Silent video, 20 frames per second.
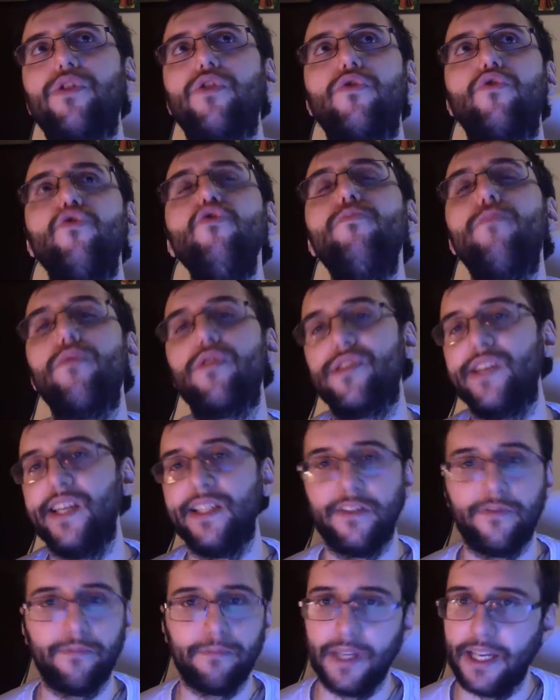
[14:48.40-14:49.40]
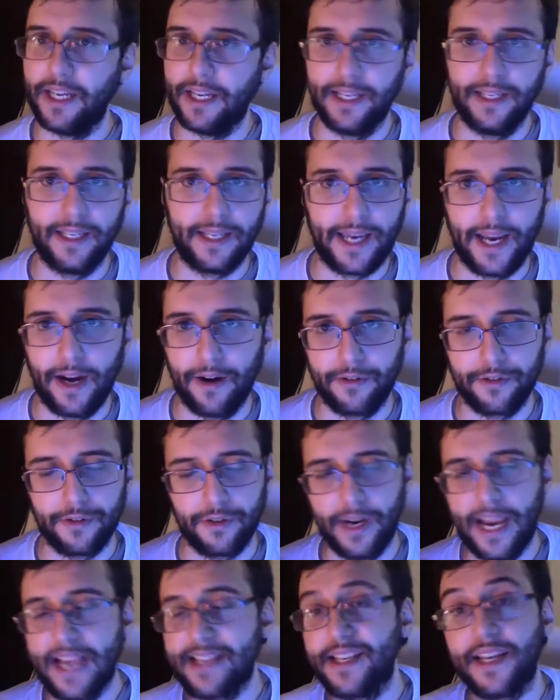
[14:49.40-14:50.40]
2% of being in a
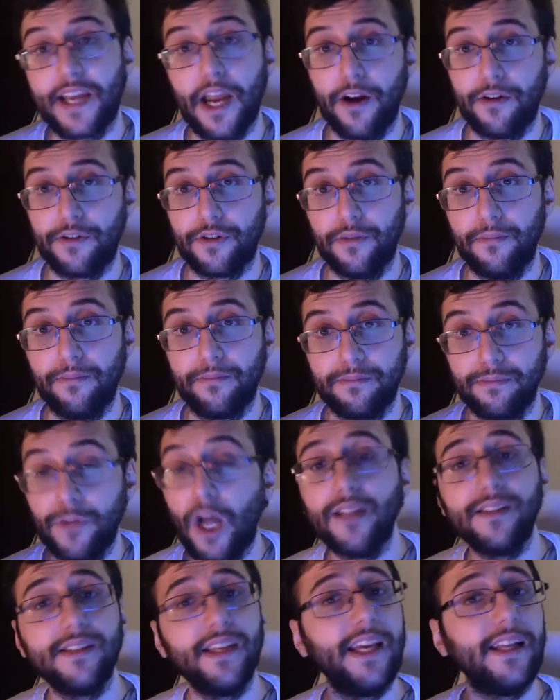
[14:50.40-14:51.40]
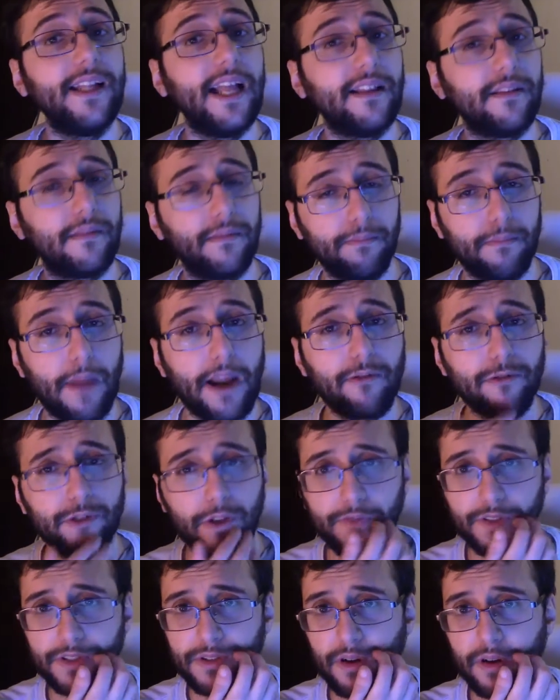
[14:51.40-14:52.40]
character, as a character. Not saying that
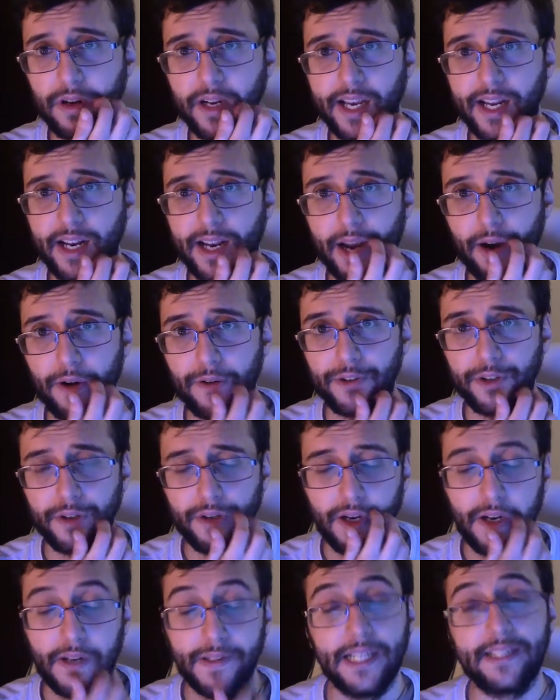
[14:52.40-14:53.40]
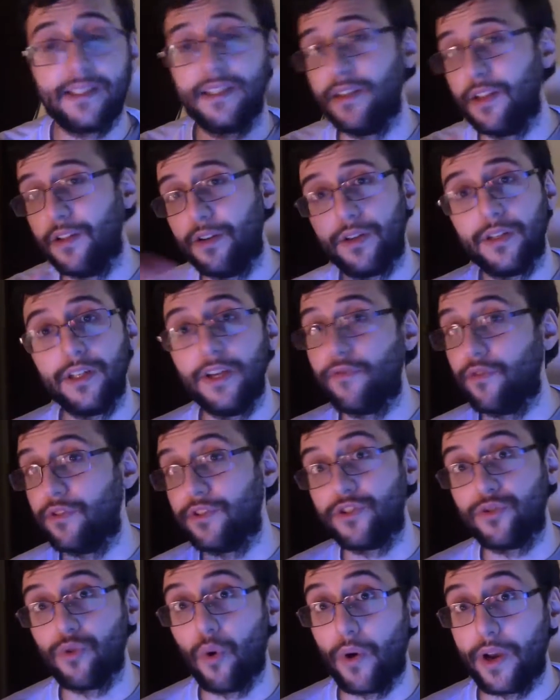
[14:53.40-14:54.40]
Microsoft is not going to get a character. That's another different
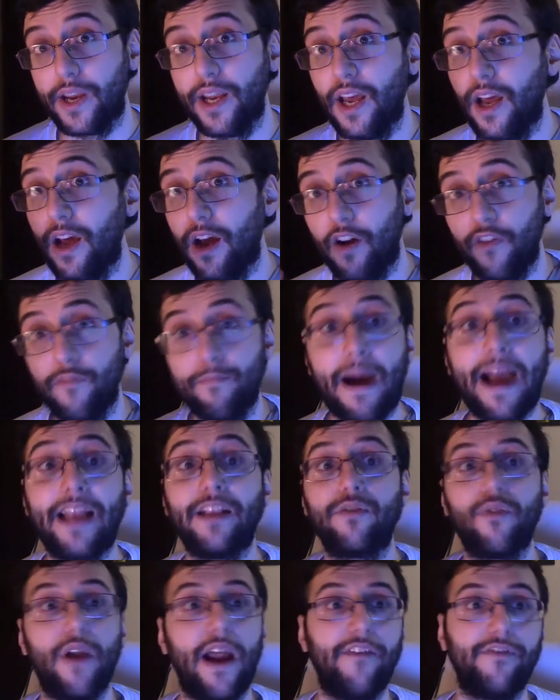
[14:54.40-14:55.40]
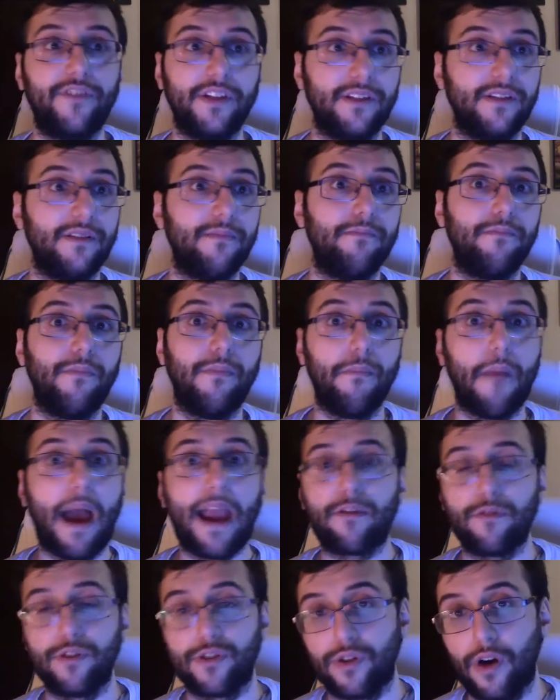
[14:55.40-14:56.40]
story of Minecraft and
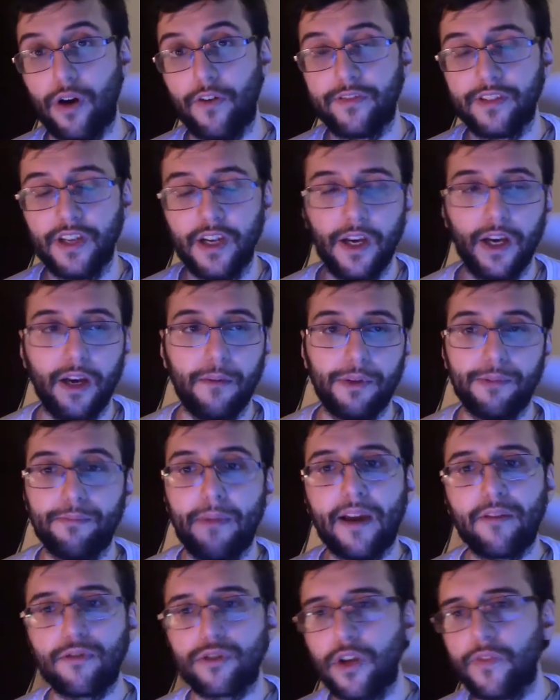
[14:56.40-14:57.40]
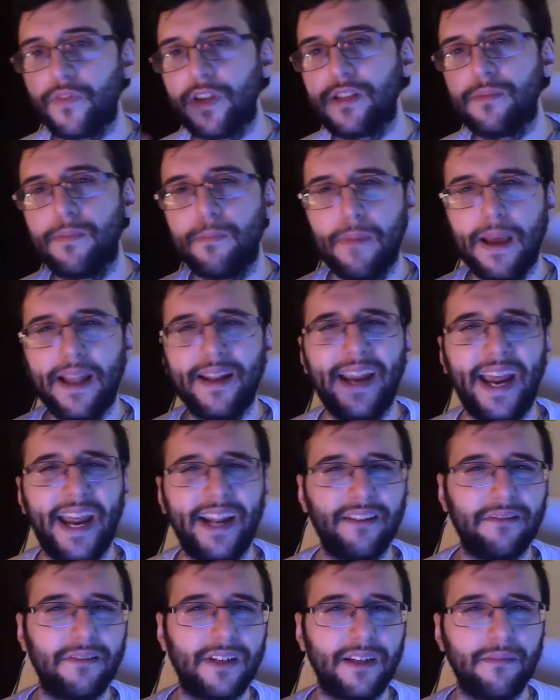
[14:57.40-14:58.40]
Microsoft. But Microsoft has been
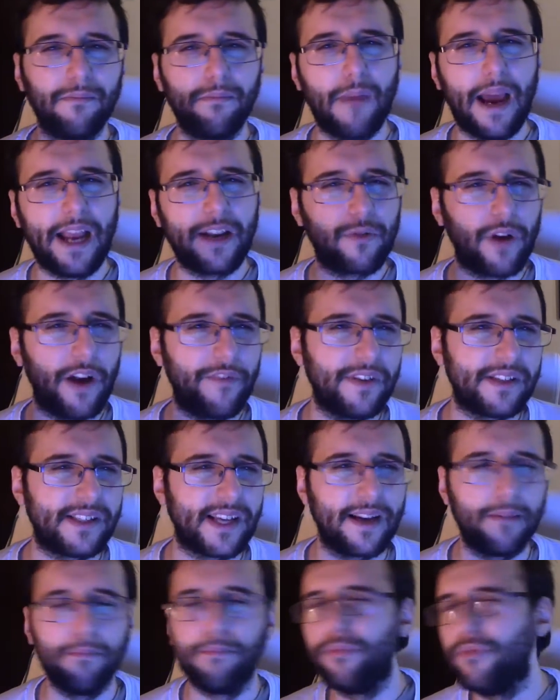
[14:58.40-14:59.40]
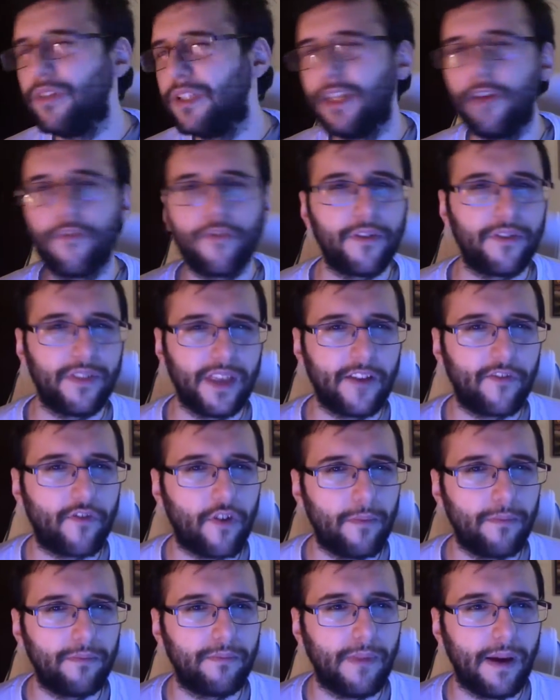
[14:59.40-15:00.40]
handling Minecraft as a completely different thing
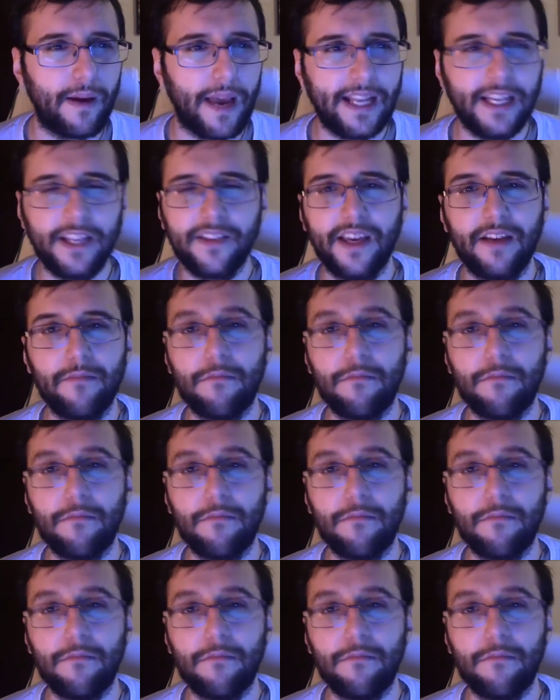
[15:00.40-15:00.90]
from anything